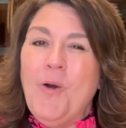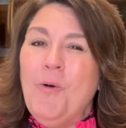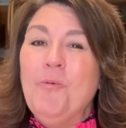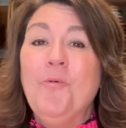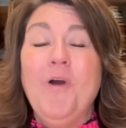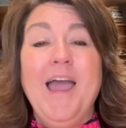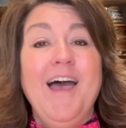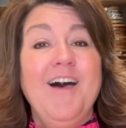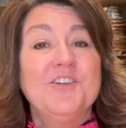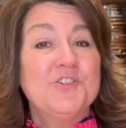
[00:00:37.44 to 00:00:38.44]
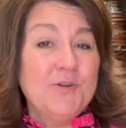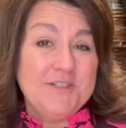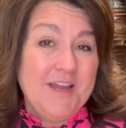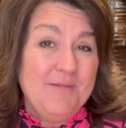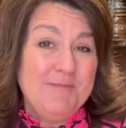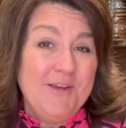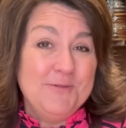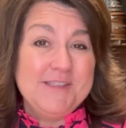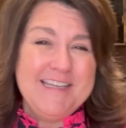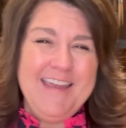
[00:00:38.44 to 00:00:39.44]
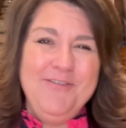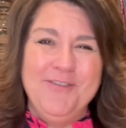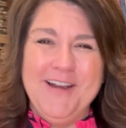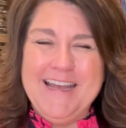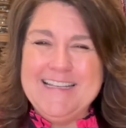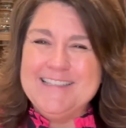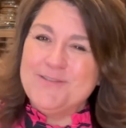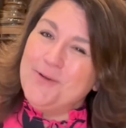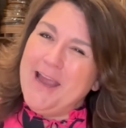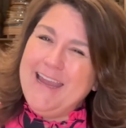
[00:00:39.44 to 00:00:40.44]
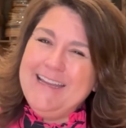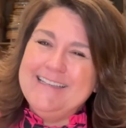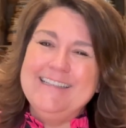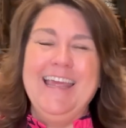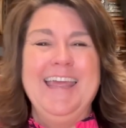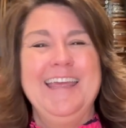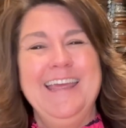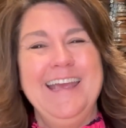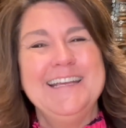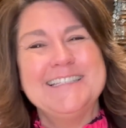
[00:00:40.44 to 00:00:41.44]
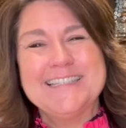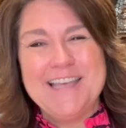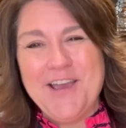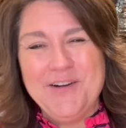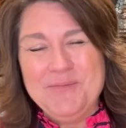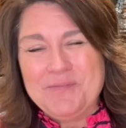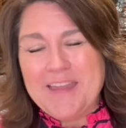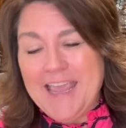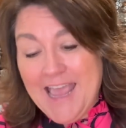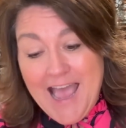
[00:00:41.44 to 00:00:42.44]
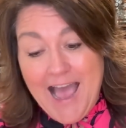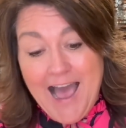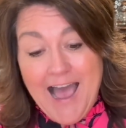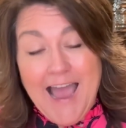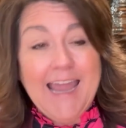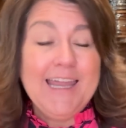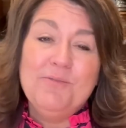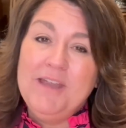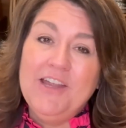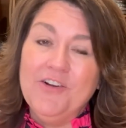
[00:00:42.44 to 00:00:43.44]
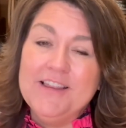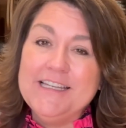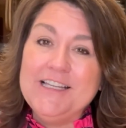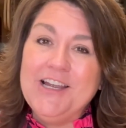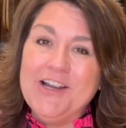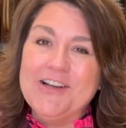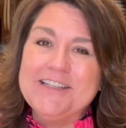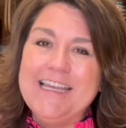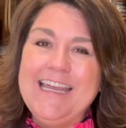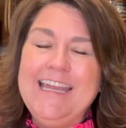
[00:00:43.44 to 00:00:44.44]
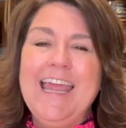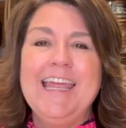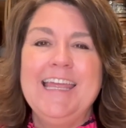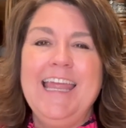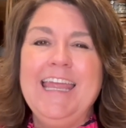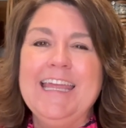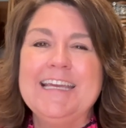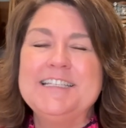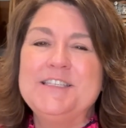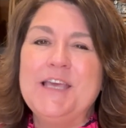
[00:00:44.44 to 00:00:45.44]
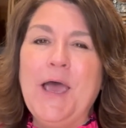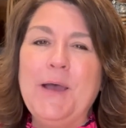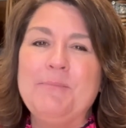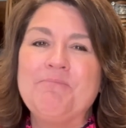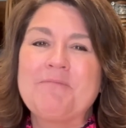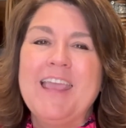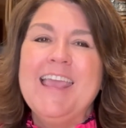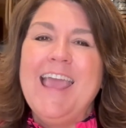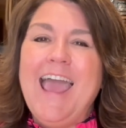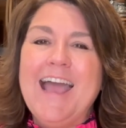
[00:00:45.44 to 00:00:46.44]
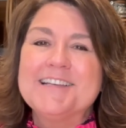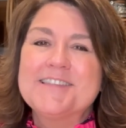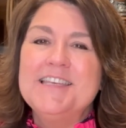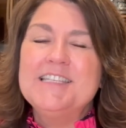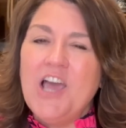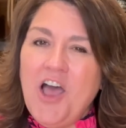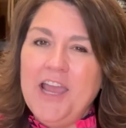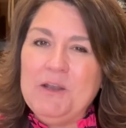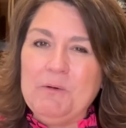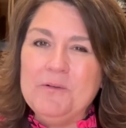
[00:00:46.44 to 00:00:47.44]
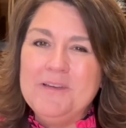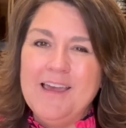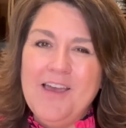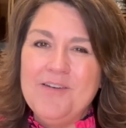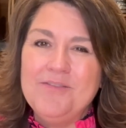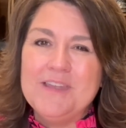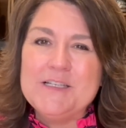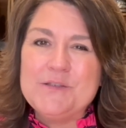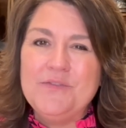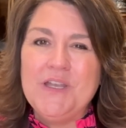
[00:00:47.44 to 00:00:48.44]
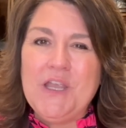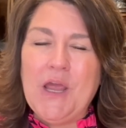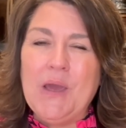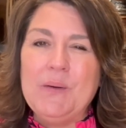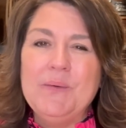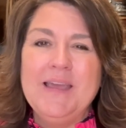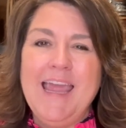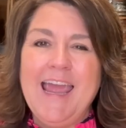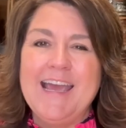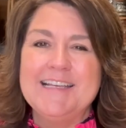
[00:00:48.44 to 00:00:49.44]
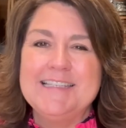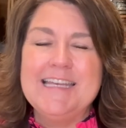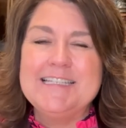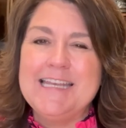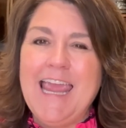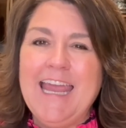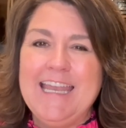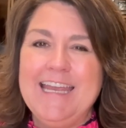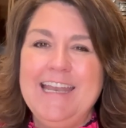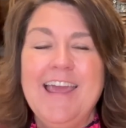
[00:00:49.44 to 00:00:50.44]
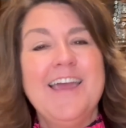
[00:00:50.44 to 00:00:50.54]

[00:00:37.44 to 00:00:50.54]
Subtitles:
Well, short time no see, friends, right? So I am here a little early, and as the title of this video has indicated,